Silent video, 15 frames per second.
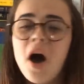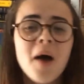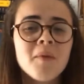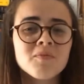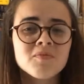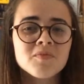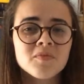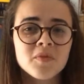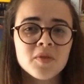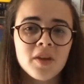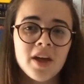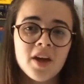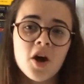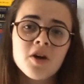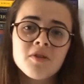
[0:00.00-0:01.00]
I'm
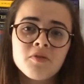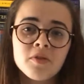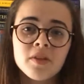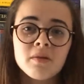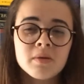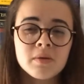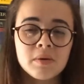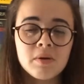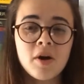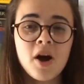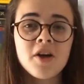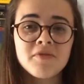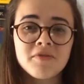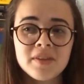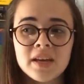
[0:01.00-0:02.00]
like hopeful that we will,
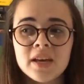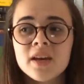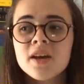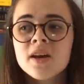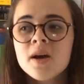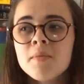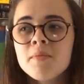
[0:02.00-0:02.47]
hopefully,